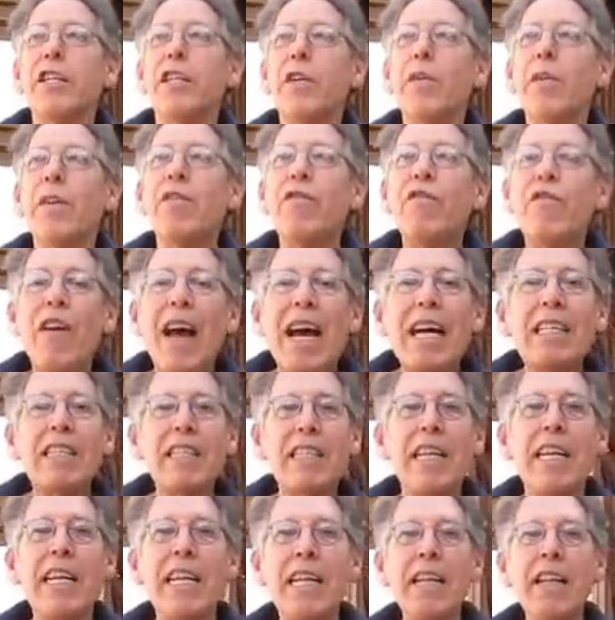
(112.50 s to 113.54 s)
to
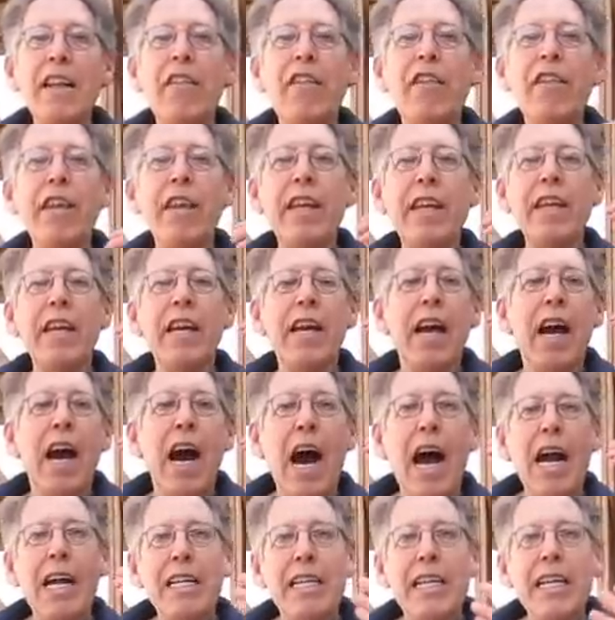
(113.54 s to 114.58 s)
invest in the
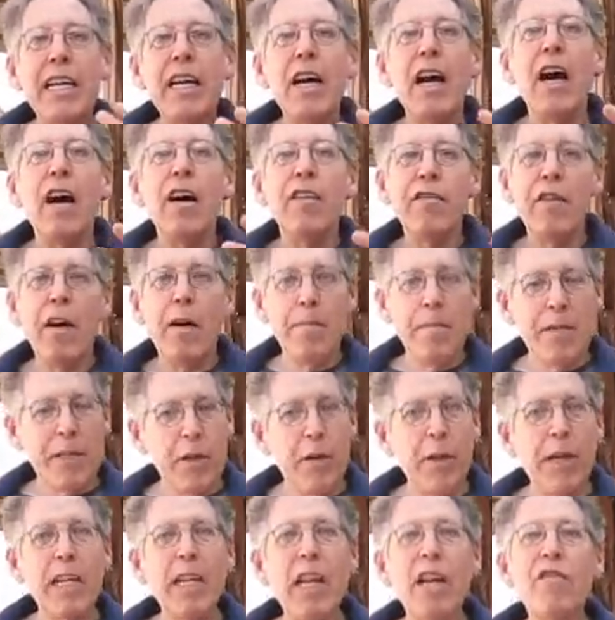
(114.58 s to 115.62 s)
idea of
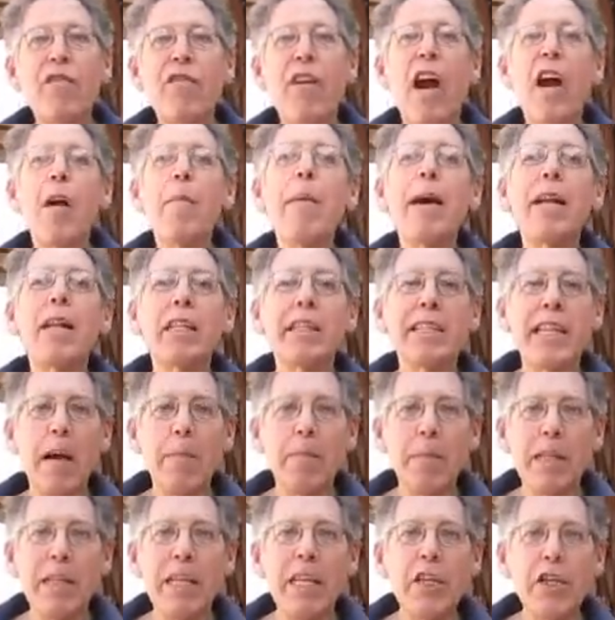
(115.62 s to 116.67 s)
doing an environmental
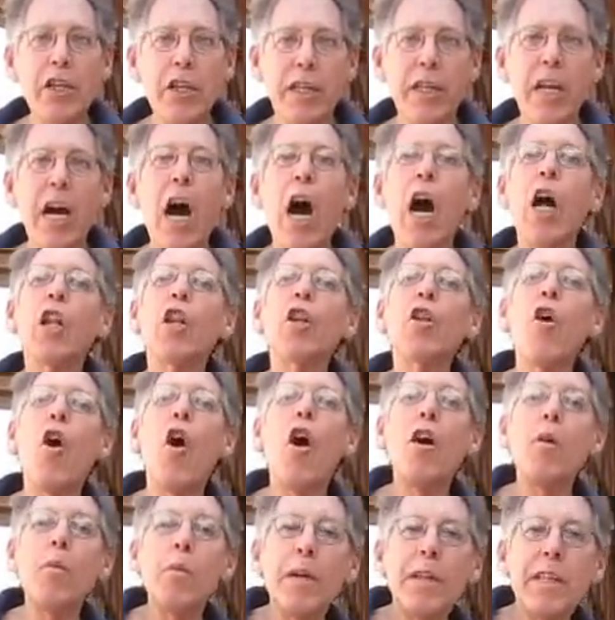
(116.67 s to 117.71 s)
demolition
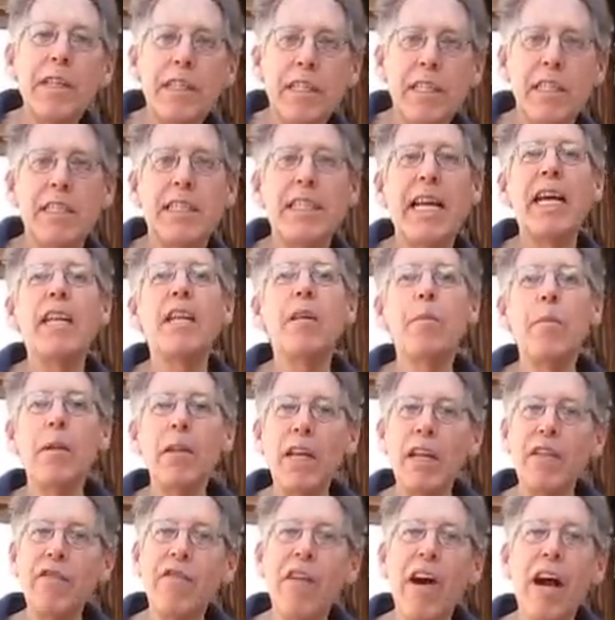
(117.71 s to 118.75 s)
along with a
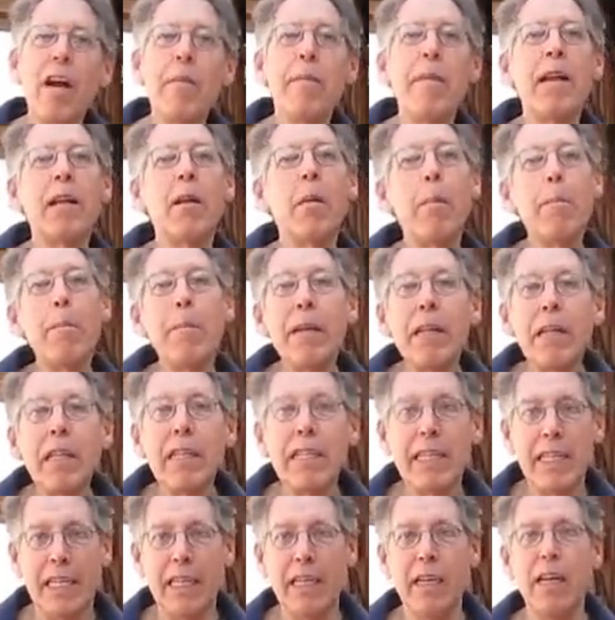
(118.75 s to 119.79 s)
sustainable environmental
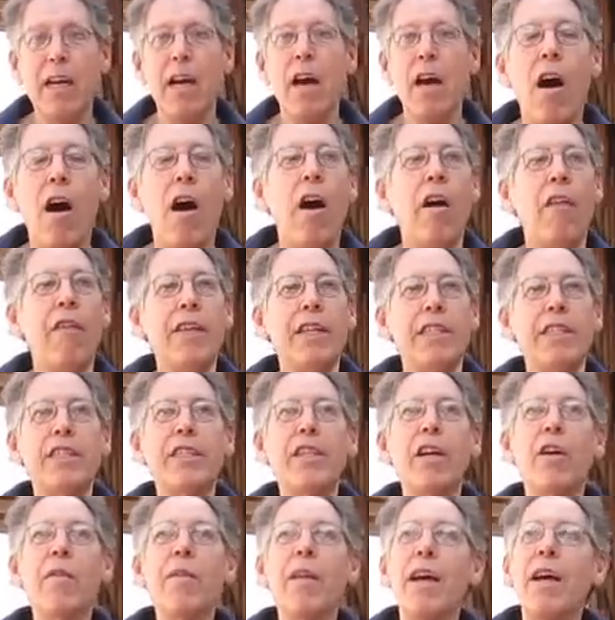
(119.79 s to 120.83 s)
building on this.
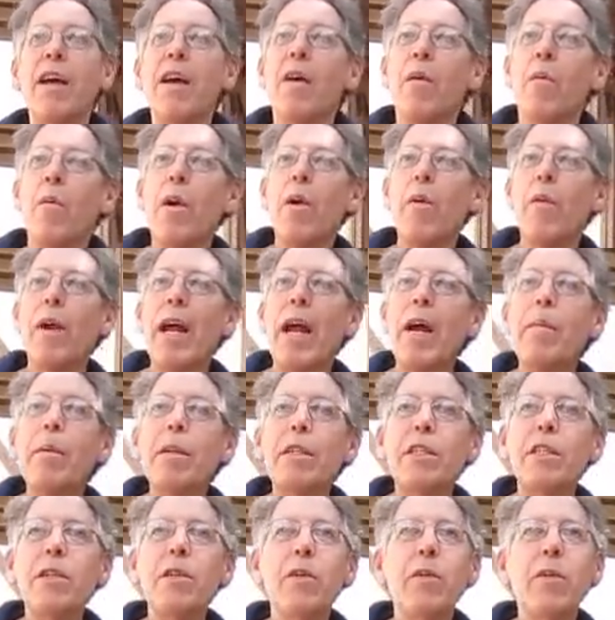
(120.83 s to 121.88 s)
So we were
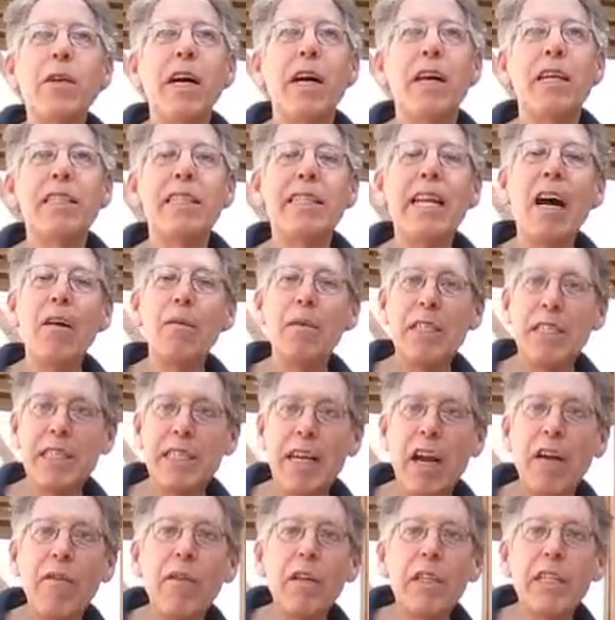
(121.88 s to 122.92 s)
able to salvage
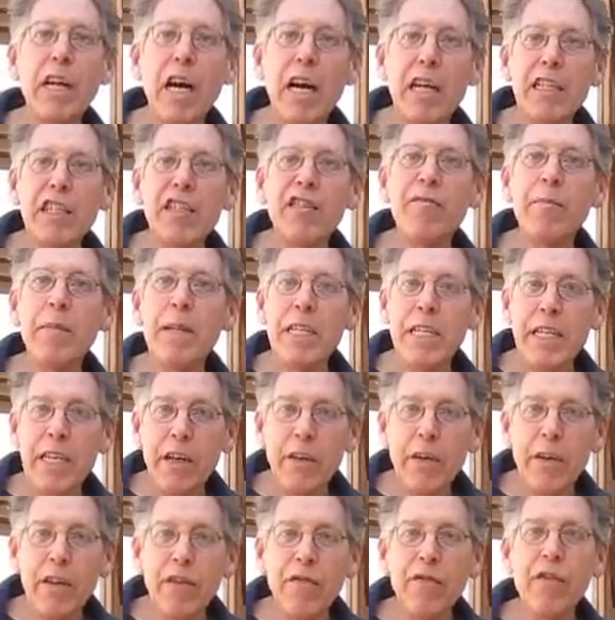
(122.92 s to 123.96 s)
several tons of
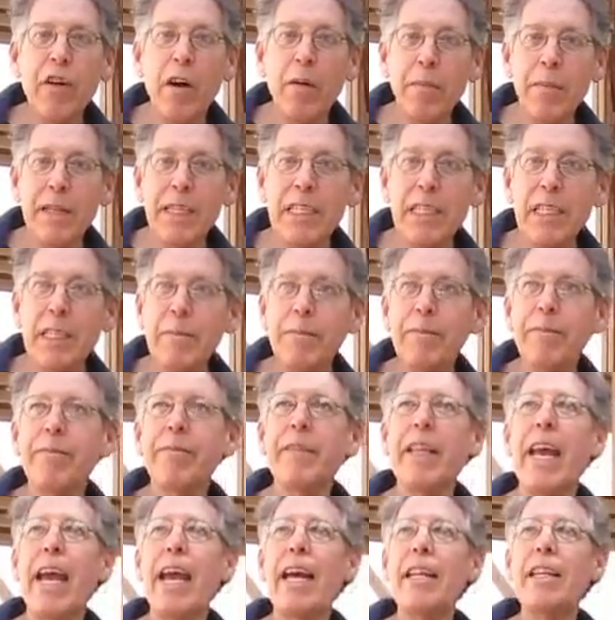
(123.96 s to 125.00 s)
material from this,
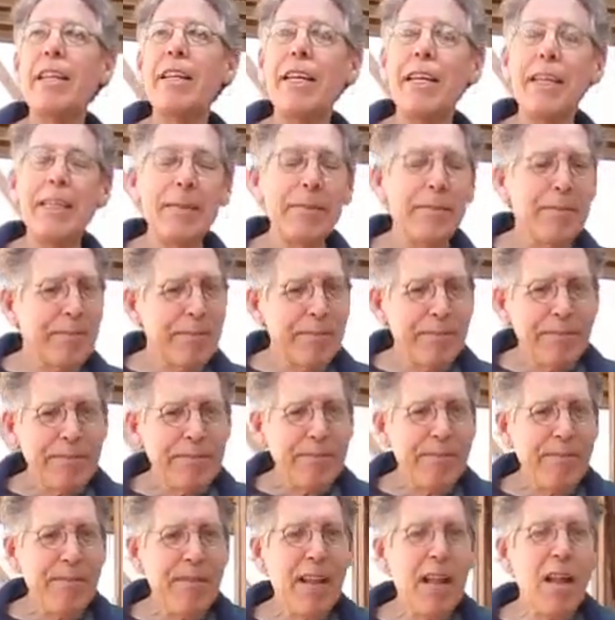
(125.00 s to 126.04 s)

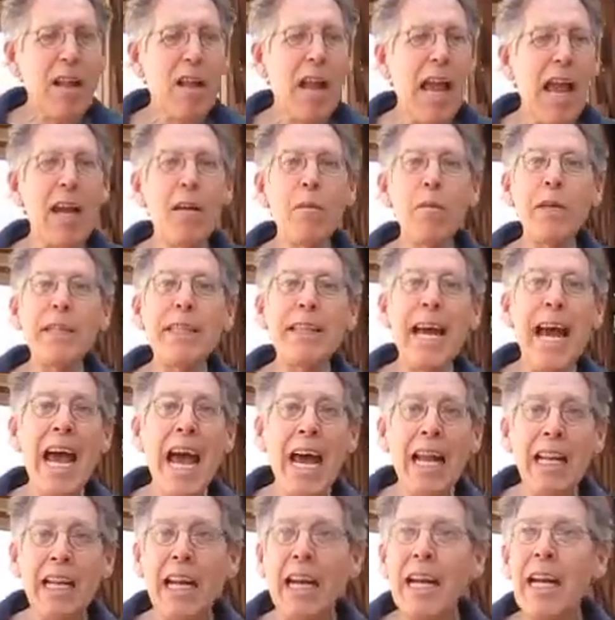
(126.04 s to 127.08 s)
and with
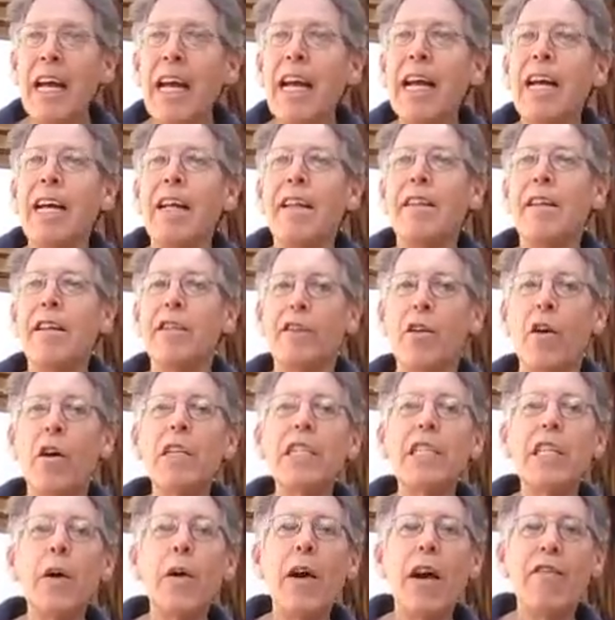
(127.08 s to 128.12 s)
that, there's
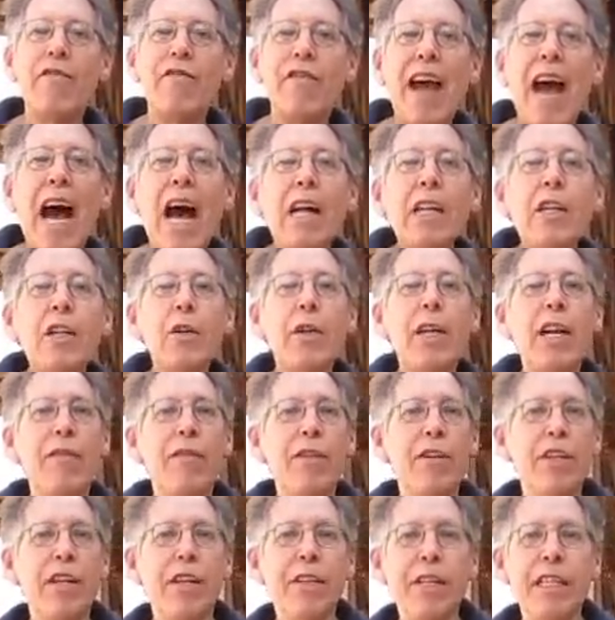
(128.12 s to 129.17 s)
also a value
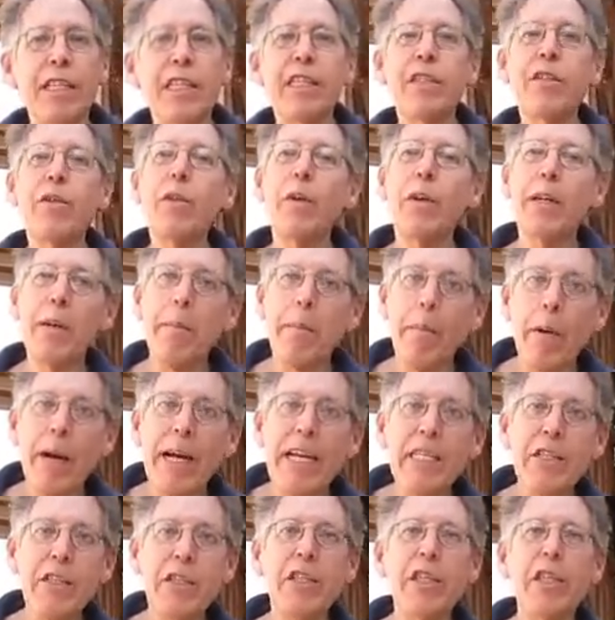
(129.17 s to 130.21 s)
given to this through an
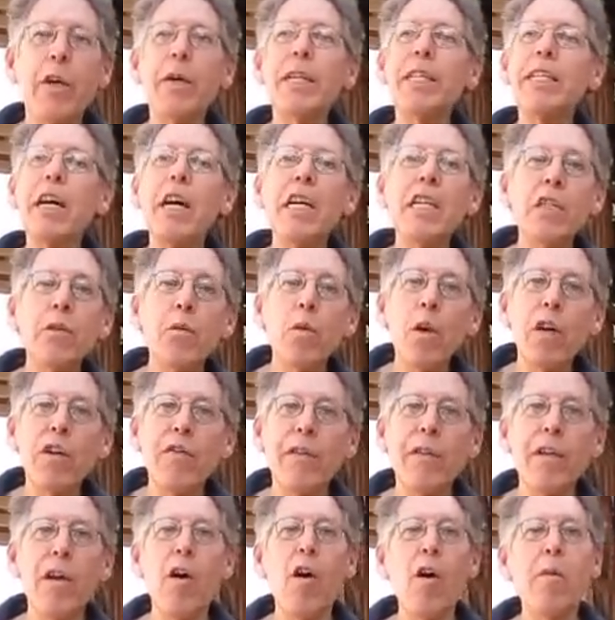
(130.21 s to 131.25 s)
appraiser. So it does work
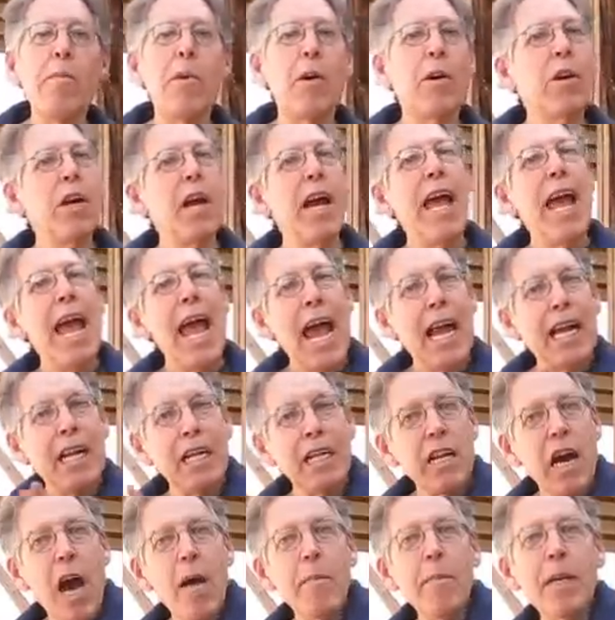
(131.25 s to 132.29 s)
for the homeowner
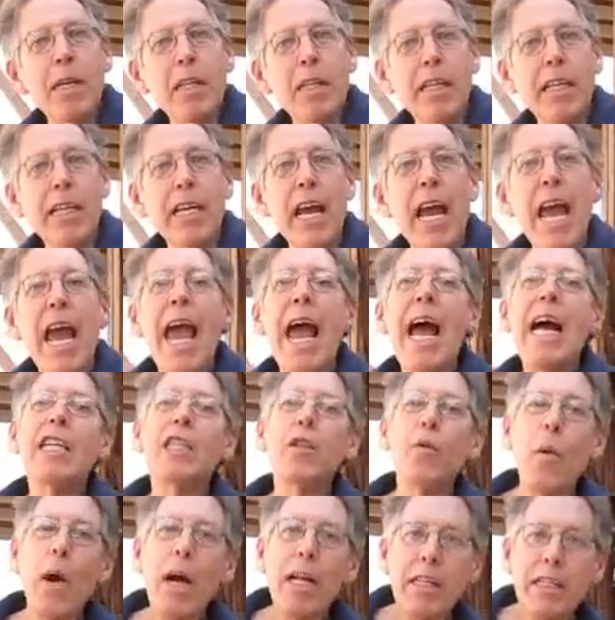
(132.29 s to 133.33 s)
economically
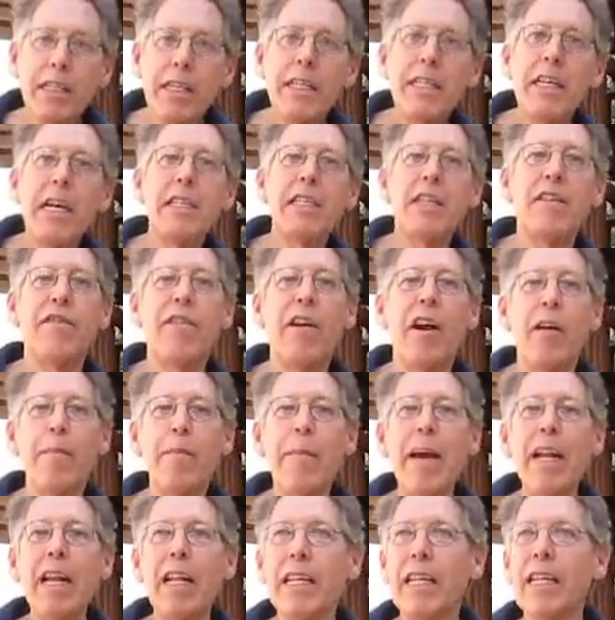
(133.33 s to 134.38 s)
as well as it does
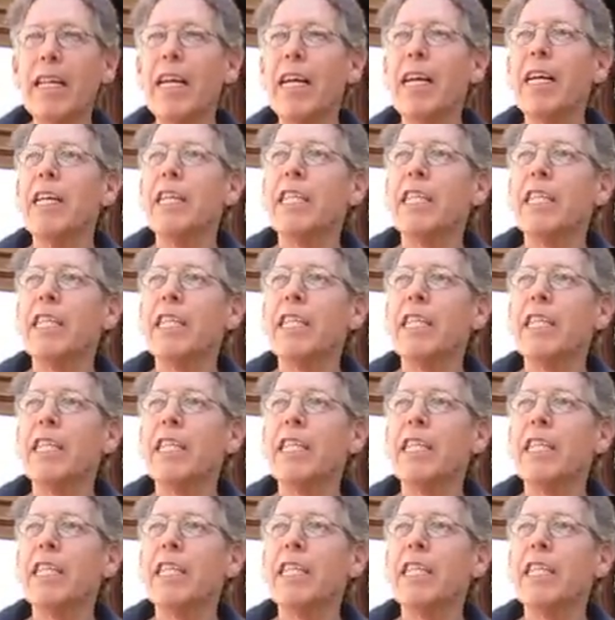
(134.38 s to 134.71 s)
environmentally.